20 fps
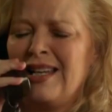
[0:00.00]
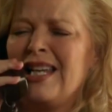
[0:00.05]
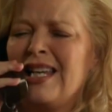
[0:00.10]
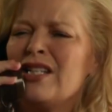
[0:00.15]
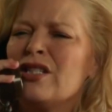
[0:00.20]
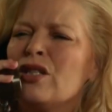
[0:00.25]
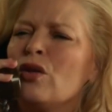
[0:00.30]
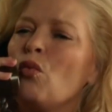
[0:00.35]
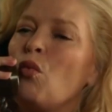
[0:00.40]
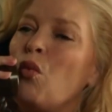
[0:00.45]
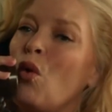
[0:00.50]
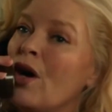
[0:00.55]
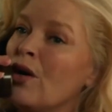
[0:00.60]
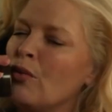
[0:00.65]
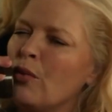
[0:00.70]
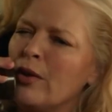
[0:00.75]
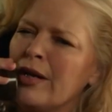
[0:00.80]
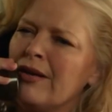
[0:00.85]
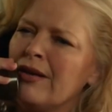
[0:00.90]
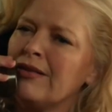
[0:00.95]
Isn't
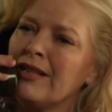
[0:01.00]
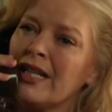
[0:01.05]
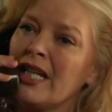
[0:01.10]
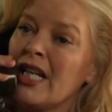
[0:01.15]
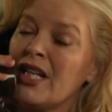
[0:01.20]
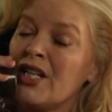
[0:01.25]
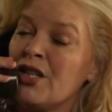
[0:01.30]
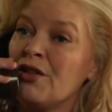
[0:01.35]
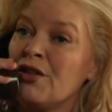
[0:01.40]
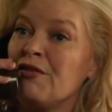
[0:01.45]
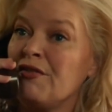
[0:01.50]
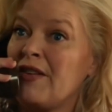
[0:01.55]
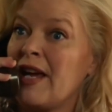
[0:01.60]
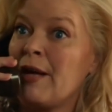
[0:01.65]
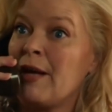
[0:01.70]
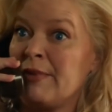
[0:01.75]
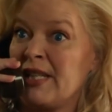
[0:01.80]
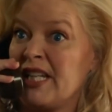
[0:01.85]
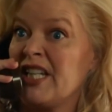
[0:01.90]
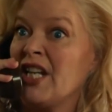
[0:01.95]
one weird kid in your
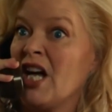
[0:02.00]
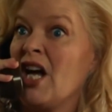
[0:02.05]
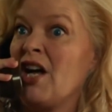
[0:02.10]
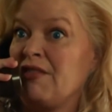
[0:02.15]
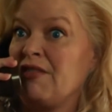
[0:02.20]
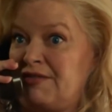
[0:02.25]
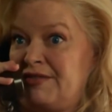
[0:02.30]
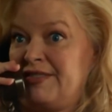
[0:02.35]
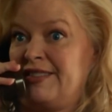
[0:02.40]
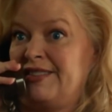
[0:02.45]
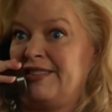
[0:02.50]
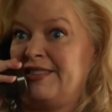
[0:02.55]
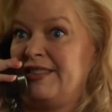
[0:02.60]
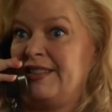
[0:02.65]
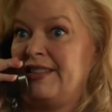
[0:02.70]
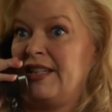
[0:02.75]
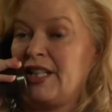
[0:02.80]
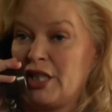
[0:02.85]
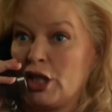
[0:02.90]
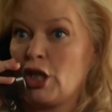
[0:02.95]
family enough?
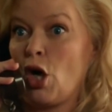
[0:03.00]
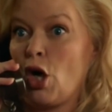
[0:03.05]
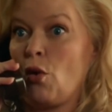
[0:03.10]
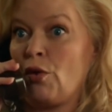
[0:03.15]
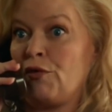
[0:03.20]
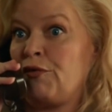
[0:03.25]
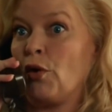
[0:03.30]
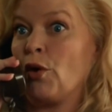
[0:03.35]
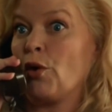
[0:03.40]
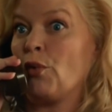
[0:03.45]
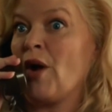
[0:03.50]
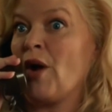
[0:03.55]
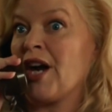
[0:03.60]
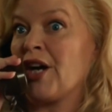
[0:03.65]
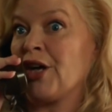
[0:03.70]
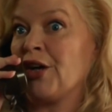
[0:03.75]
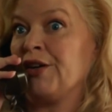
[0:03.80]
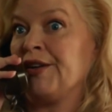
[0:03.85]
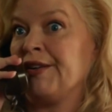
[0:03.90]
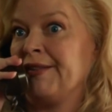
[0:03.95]
You going for a
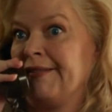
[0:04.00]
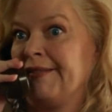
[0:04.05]
record?